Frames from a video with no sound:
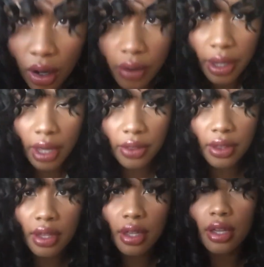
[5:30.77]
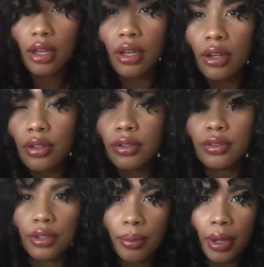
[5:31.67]
Okay, I think
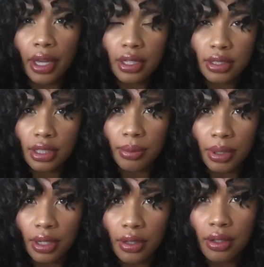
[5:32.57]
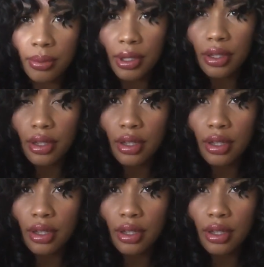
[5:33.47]
the bangs need to be a little bit